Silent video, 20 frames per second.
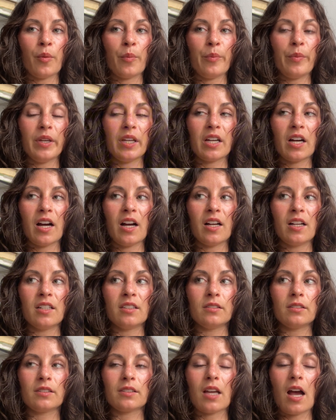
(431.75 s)

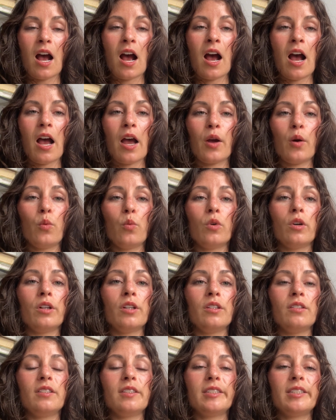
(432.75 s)
because I
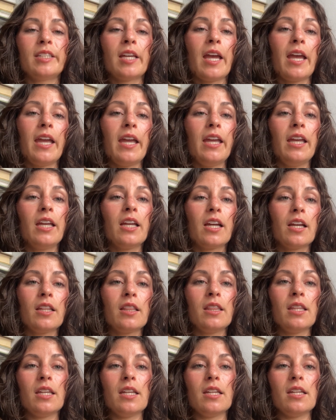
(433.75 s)
would take
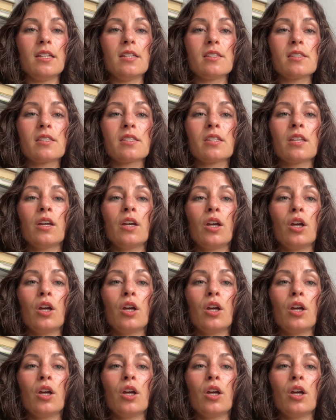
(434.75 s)
these